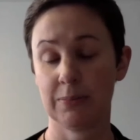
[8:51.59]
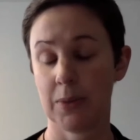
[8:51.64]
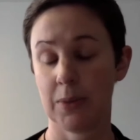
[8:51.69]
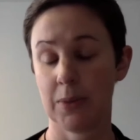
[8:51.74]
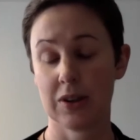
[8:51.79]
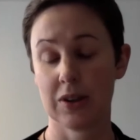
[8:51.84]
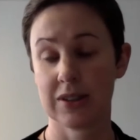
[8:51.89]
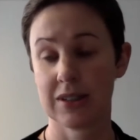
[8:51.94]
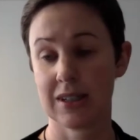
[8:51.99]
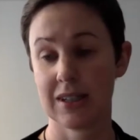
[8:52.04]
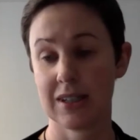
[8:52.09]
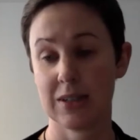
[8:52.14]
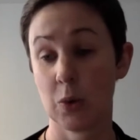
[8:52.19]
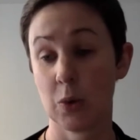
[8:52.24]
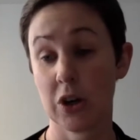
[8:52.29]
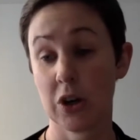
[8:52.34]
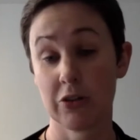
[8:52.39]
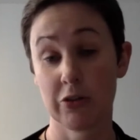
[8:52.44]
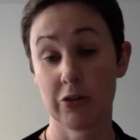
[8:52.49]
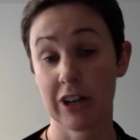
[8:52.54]
policies
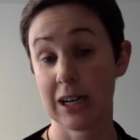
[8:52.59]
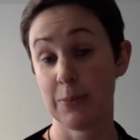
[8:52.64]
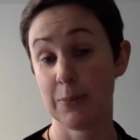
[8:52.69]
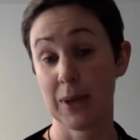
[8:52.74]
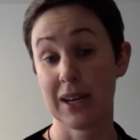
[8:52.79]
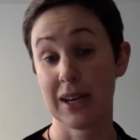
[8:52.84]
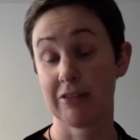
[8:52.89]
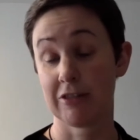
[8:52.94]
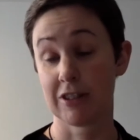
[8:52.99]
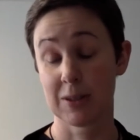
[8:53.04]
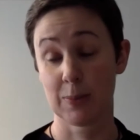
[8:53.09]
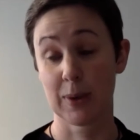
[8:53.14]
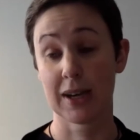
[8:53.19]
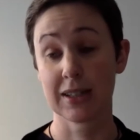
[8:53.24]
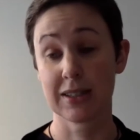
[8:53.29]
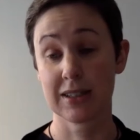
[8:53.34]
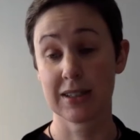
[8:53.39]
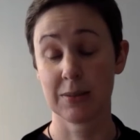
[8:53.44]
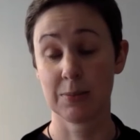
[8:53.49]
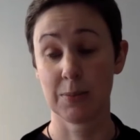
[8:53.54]
weren't really being
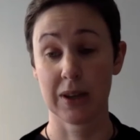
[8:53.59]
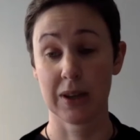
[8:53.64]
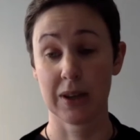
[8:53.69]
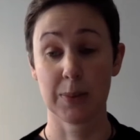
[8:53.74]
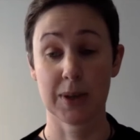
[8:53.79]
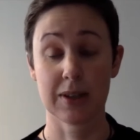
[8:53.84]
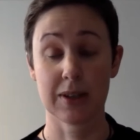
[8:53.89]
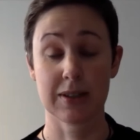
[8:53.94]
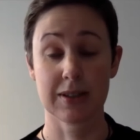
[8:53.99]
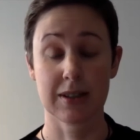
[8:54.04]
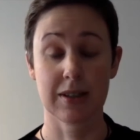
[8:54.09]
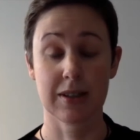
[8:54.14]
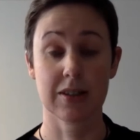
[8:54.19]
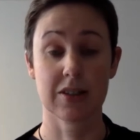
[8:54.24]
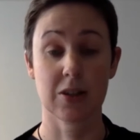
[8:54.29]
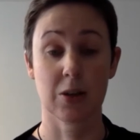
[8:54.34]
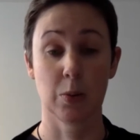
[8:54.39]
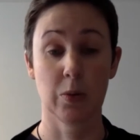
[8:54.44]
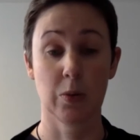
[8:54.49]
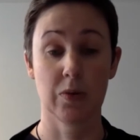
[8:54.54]
respected by the person at the
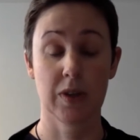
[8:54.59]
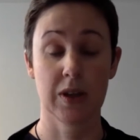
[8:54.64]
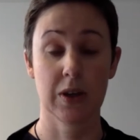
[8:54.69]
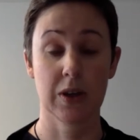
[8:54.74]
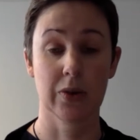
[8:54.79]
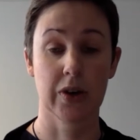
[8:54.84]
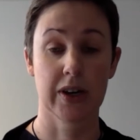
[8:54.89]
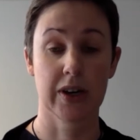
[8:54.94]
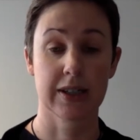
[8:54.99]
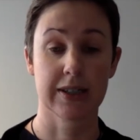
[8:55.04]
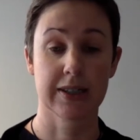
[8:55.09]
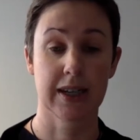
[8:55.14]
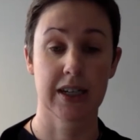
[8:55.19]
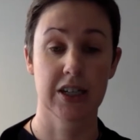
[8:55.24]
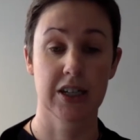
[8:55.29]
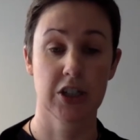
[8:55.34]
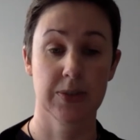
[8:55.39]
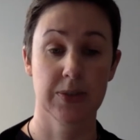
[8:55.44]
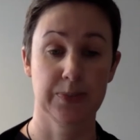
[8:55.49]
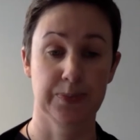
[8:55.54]
top of the
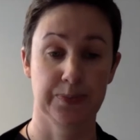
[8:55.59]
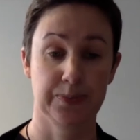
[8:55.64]
organisation.